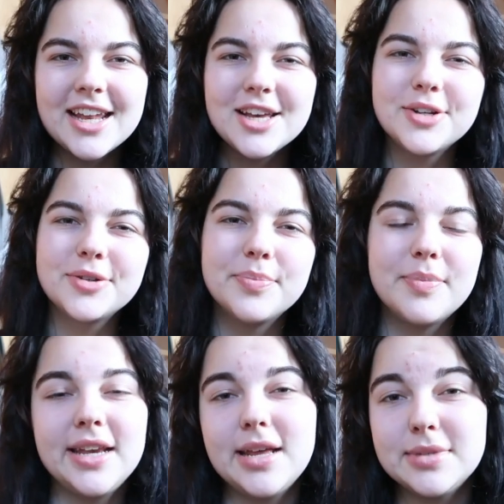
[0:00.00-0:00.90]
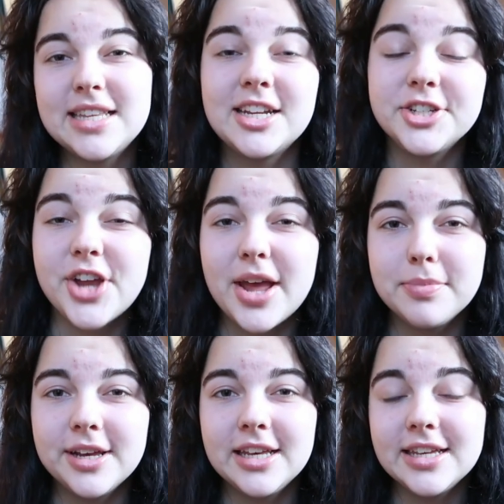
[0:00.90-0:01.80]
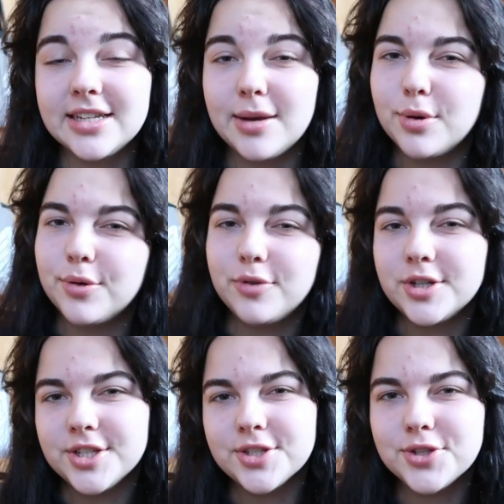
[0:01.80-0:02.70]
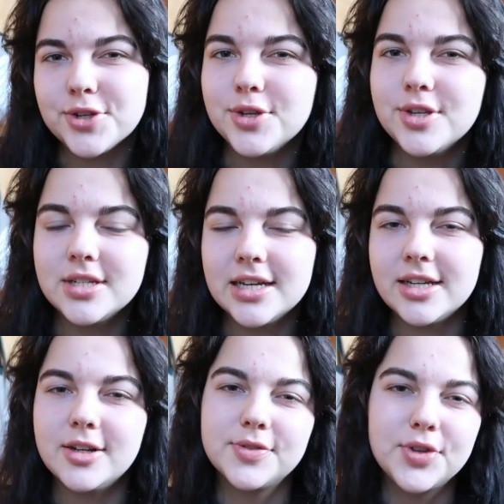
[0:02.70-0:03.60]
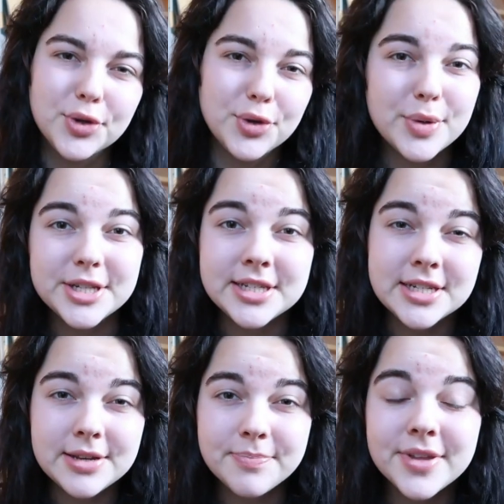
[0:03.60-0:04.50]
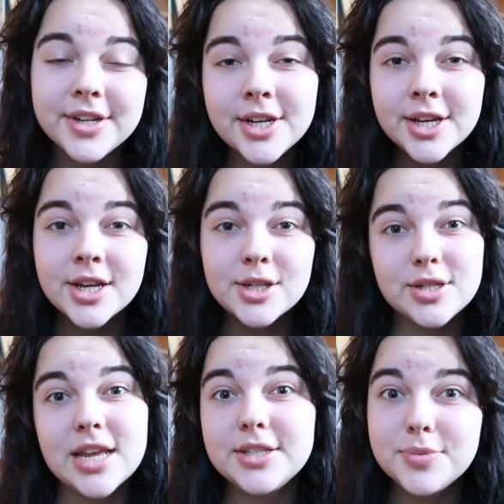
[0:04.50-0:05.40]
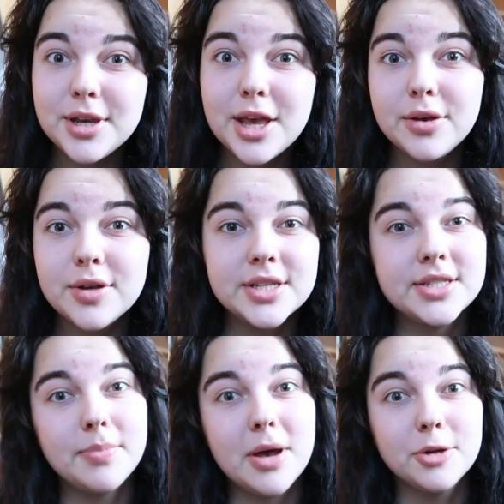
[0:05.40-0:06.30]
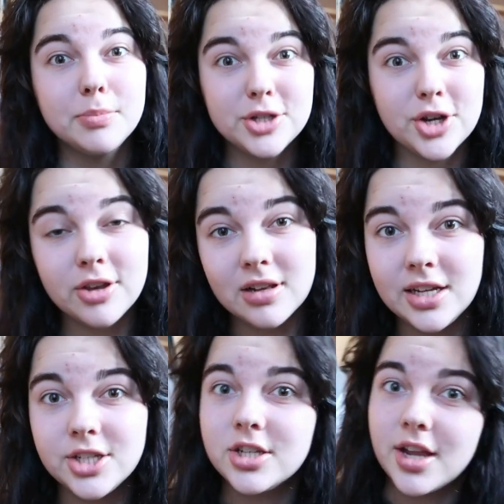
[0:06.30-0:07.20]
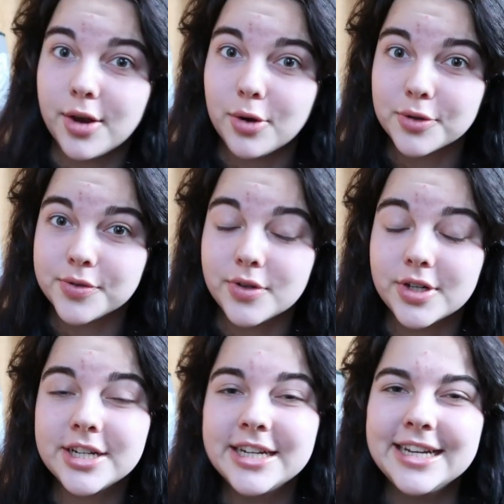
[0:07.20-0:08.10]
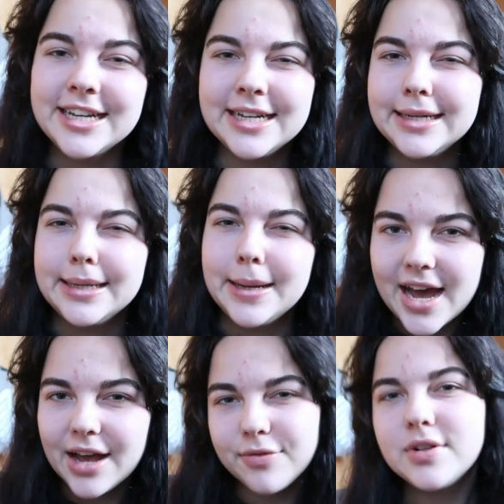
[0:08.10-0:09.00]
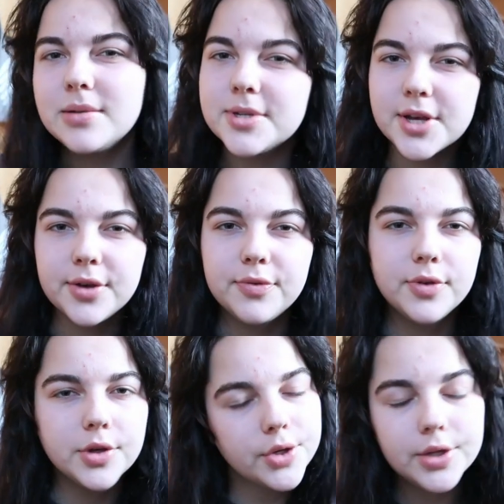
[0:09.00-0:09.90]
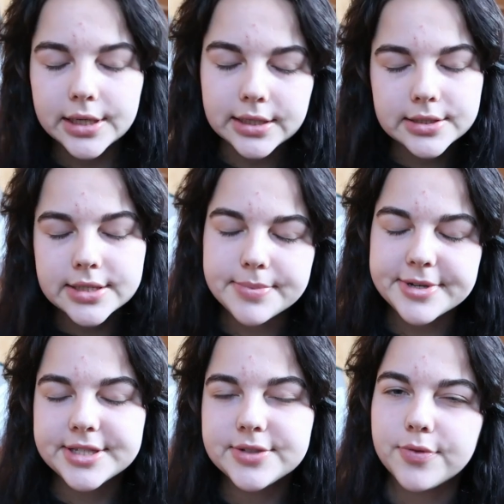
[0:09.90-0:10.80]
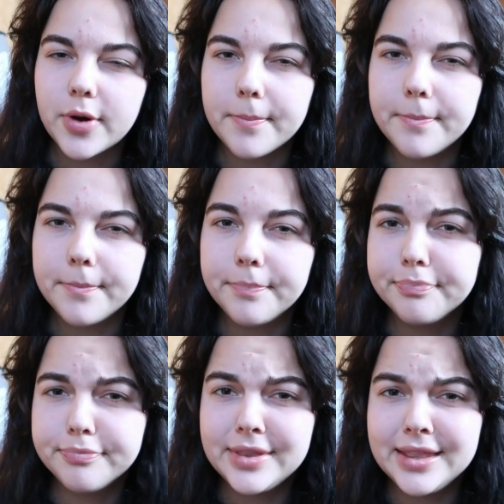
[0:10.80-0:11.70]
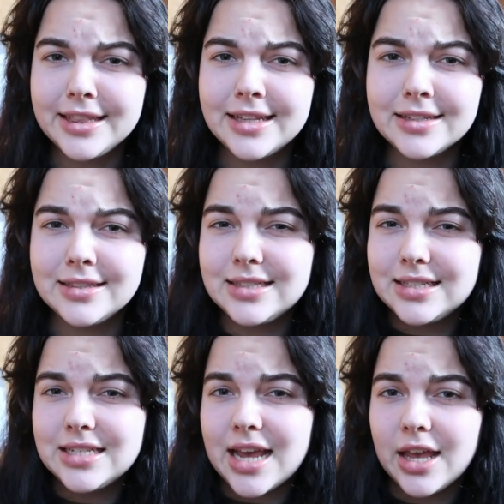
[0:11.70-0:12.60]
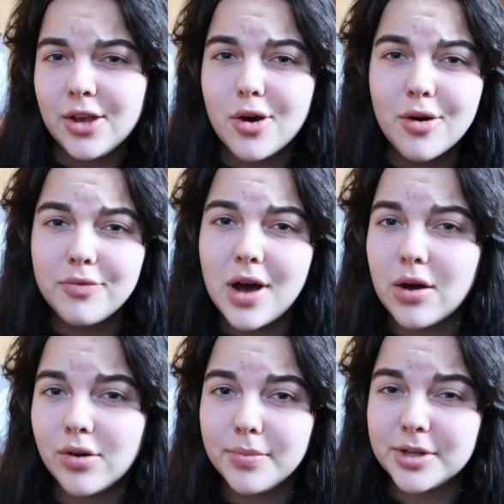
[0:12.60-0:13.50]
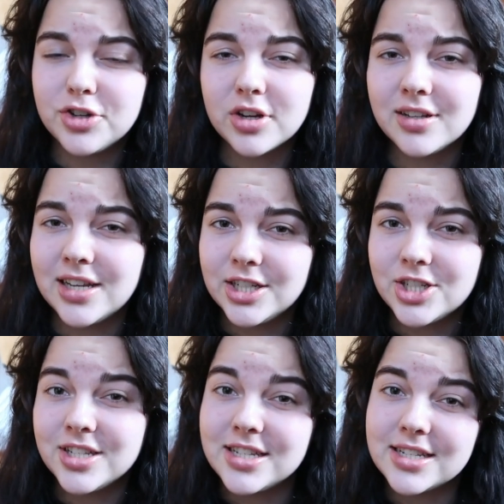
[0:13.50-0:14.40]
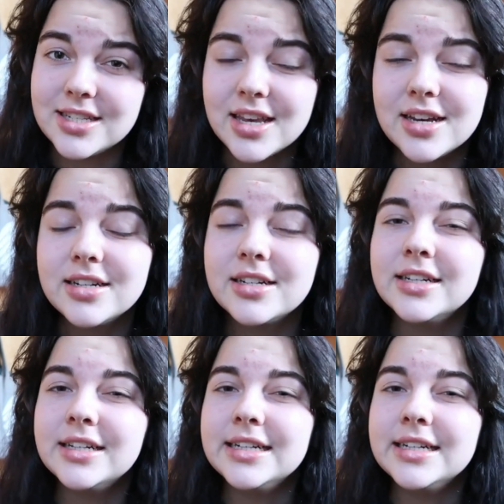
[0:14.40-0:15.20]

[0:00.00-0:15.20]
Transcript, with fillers: Hello, my name is Anna Steinbrich and I'm a first year student at Oxford University. Today's video is about matriculation at Oxford. I filmed a few little snippets from the day of our matriculation this year,